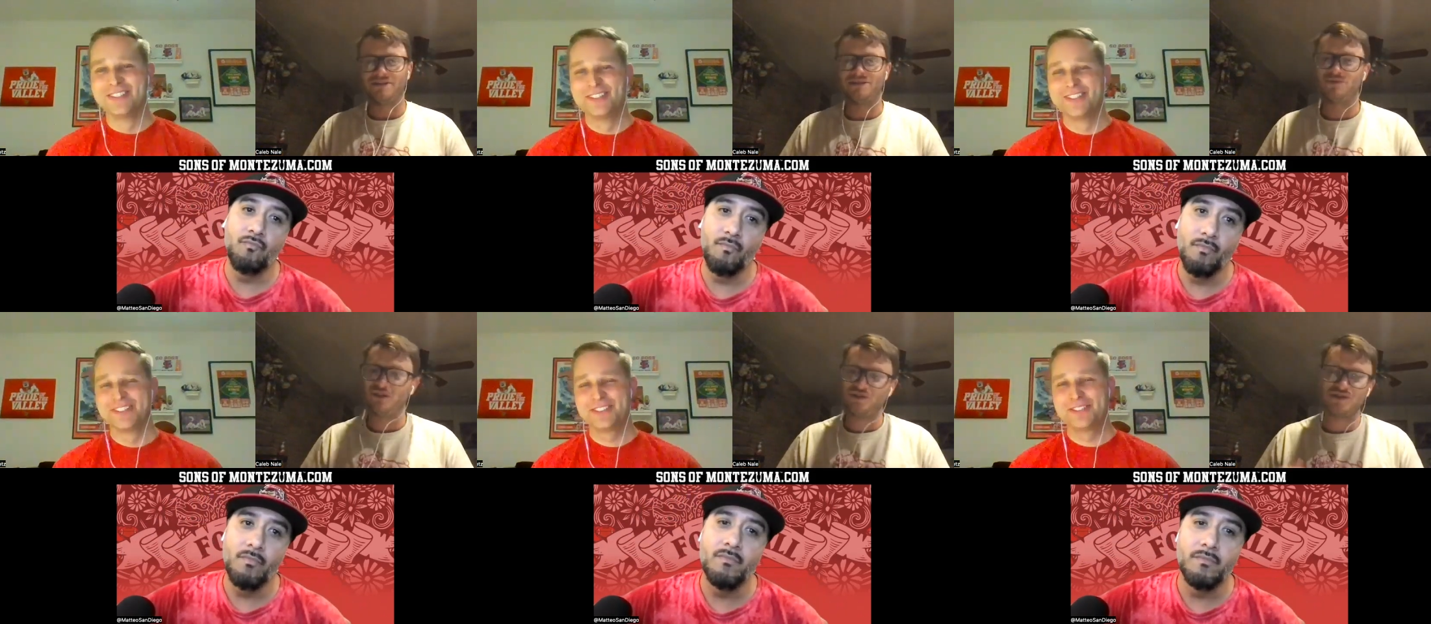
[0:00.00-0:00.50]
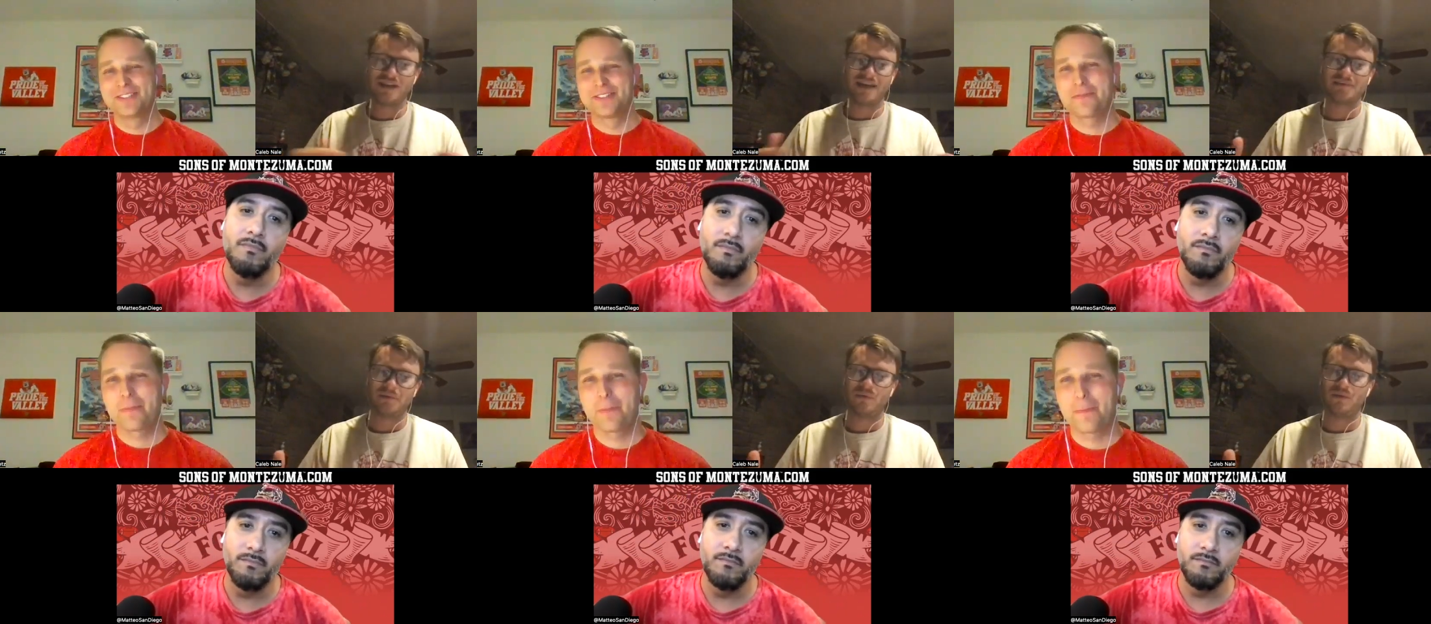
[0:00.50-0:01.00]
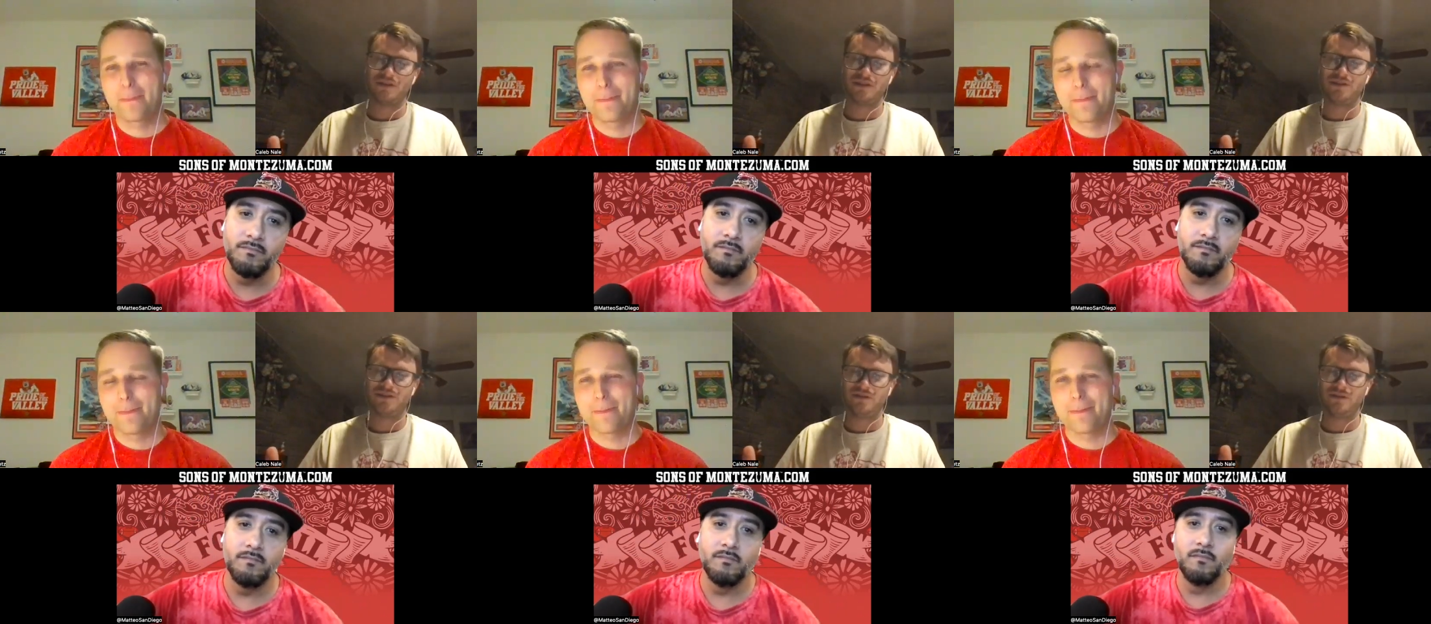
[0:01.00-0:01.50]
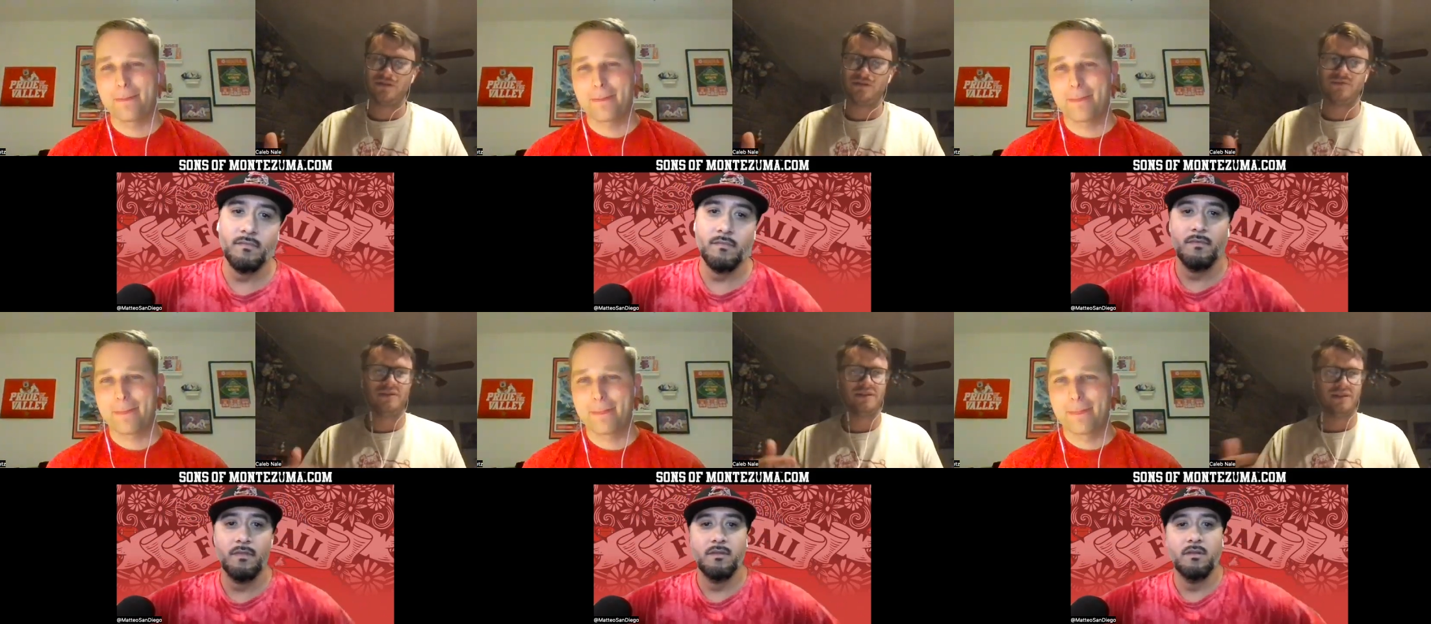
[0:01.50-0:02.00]
Speaker 1: Because we usually ask people what to do
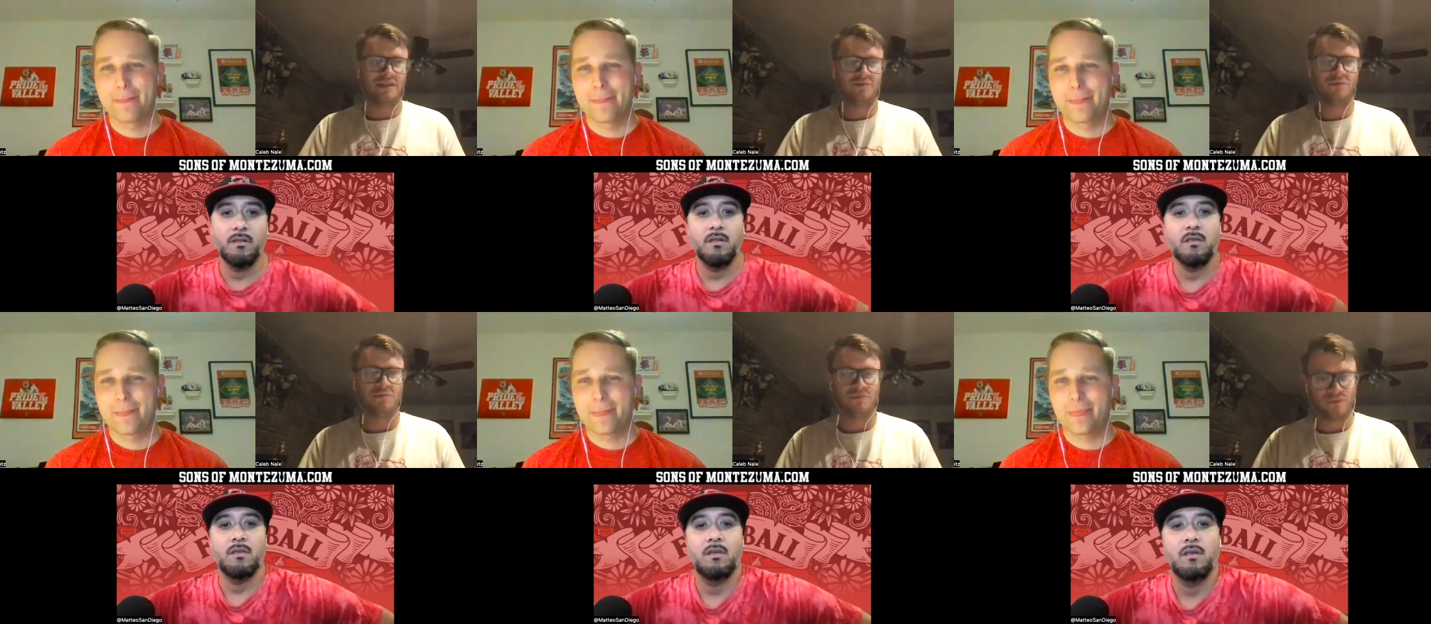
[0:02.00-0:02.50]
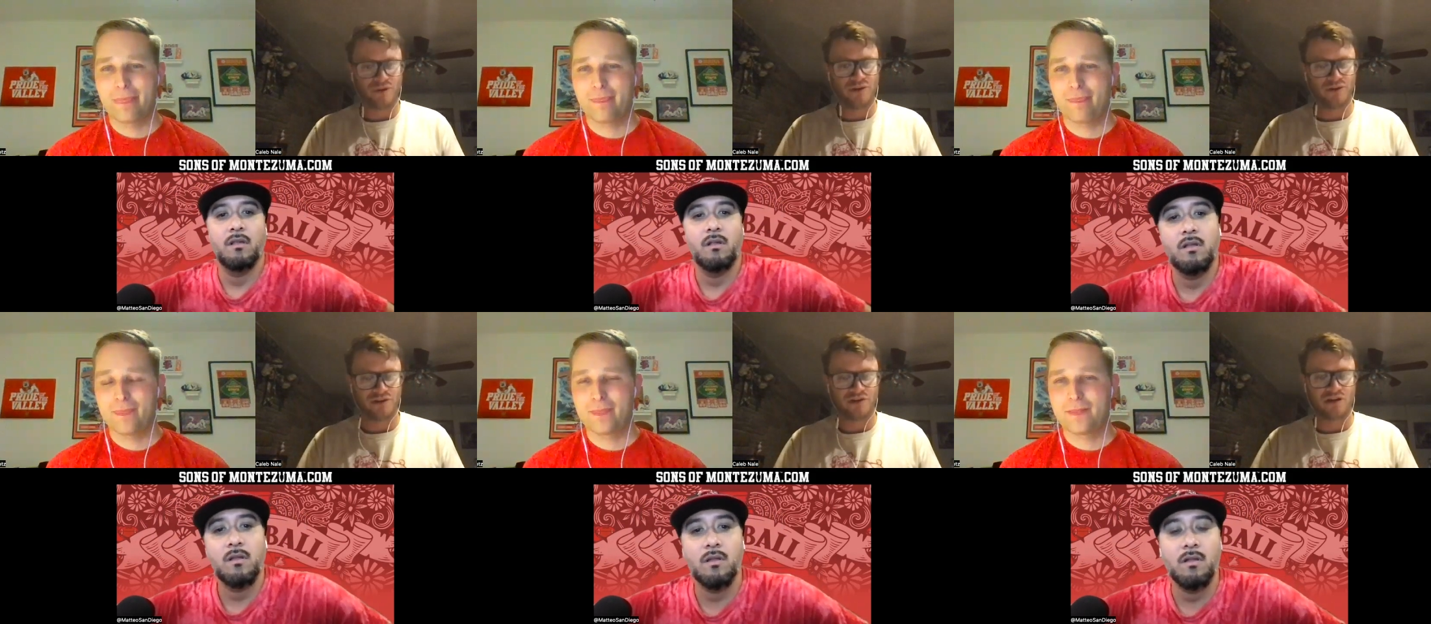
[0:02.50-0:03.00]
when and if we go to your